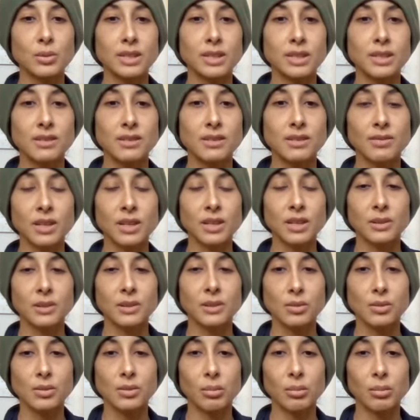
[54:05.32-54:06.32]
twist
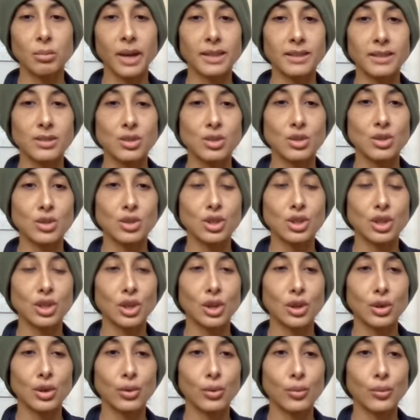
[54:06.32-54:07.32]
feels best
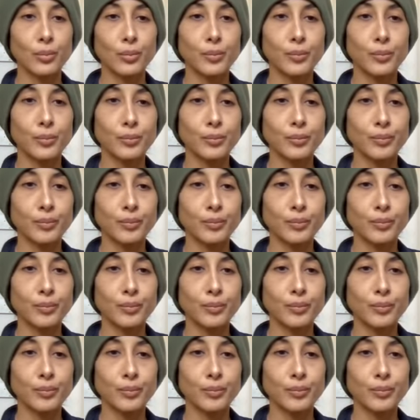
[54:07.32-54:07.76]
to you.